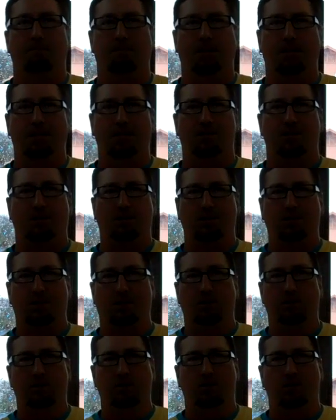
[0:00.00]
bleach
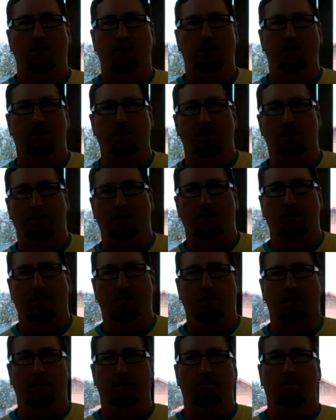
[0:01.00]
solution to
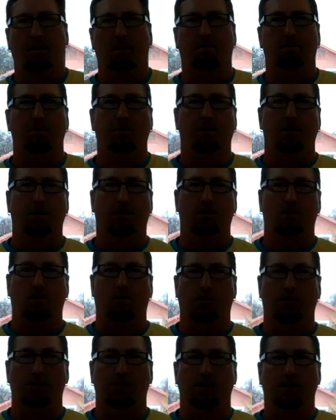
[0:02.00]
clean my pruning
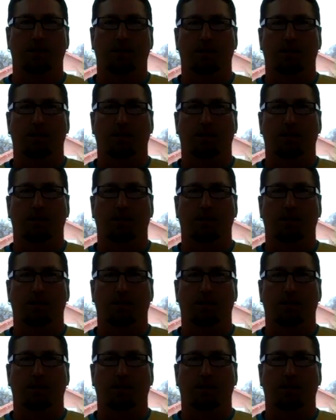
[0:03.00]
tools.